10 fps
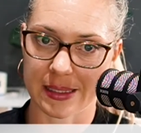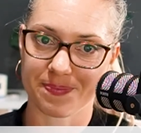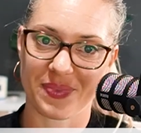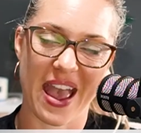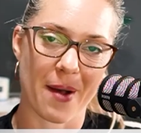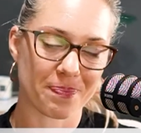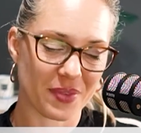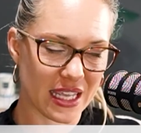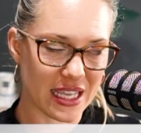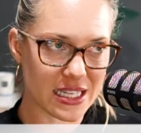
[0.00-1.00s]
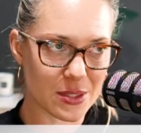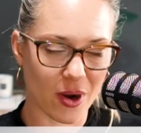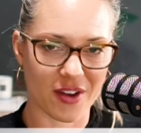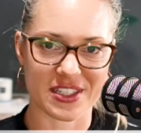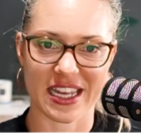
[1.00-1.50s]
Now, here's where
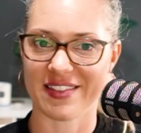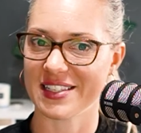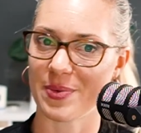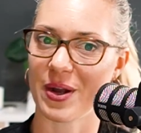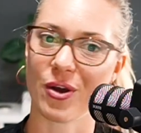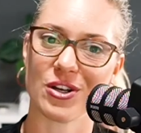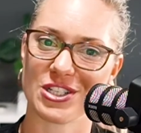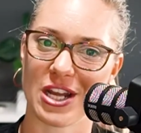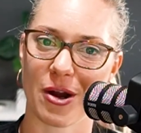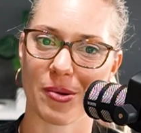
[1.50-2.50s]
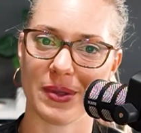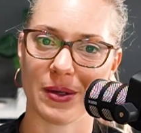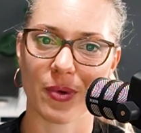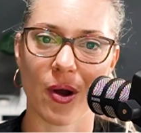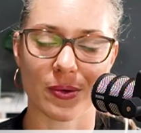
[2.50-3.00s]
I've seen this one go terribly
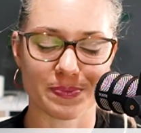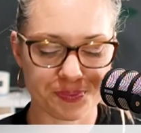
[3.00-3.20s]
wrong.